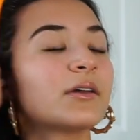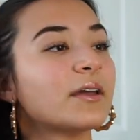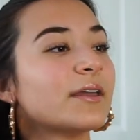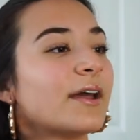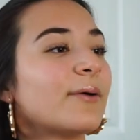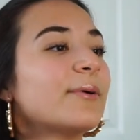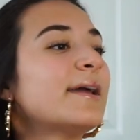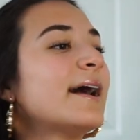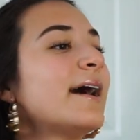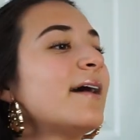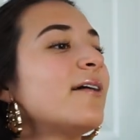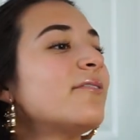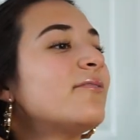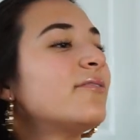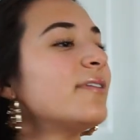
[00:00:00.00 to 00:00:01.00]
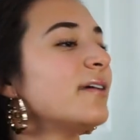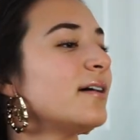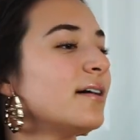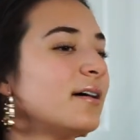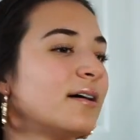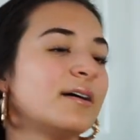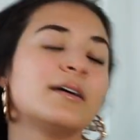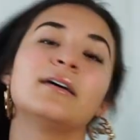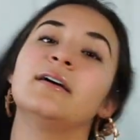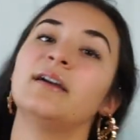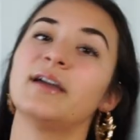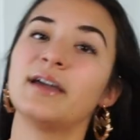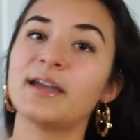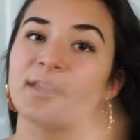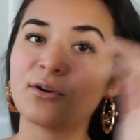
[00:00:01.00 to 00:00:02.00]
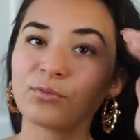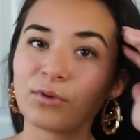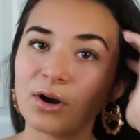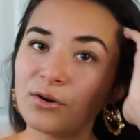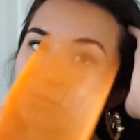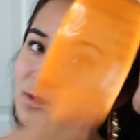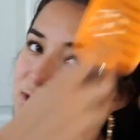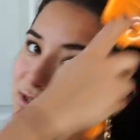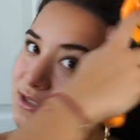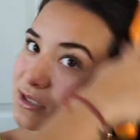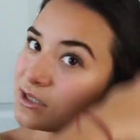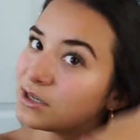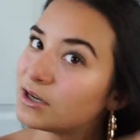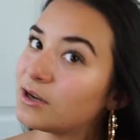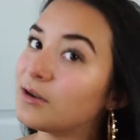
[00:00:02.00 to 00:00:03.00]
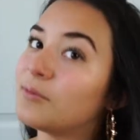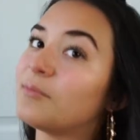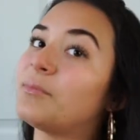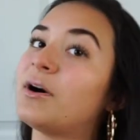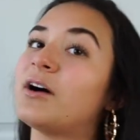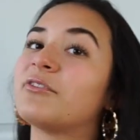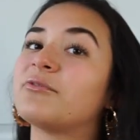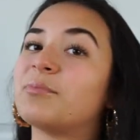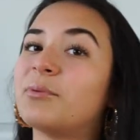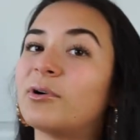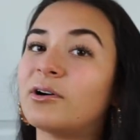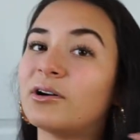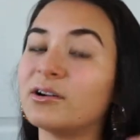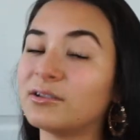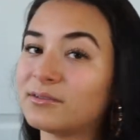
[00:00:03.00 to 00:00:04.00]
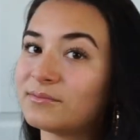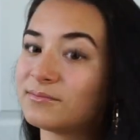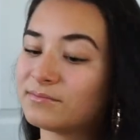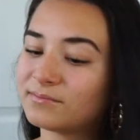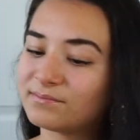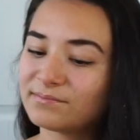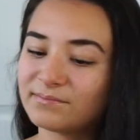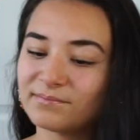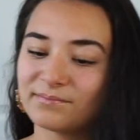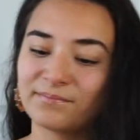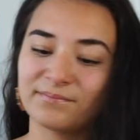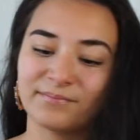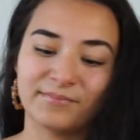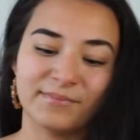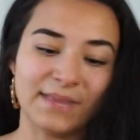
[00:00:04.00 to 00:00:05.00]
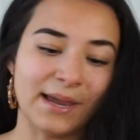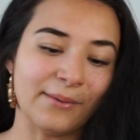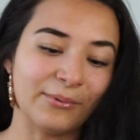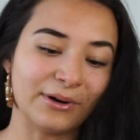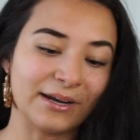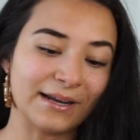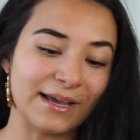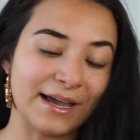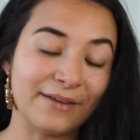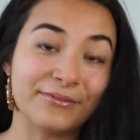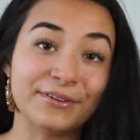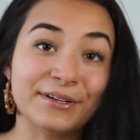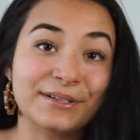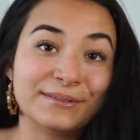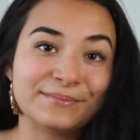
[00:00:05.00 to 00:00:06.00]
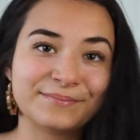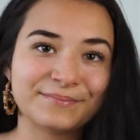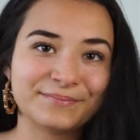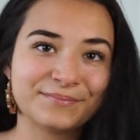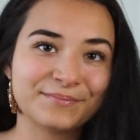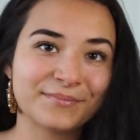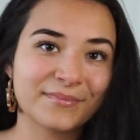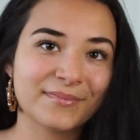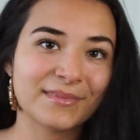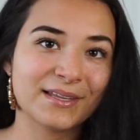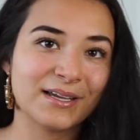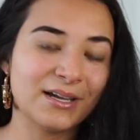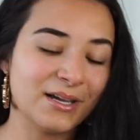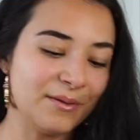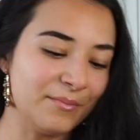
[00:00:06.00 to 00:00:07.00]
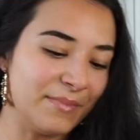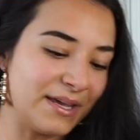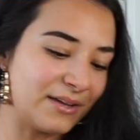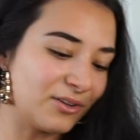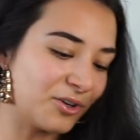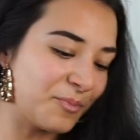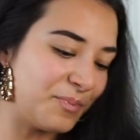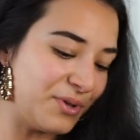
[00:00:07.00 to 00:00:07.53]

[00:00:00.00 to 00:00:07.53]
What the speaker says: Now we have a gross puffball that we're gonna have to make look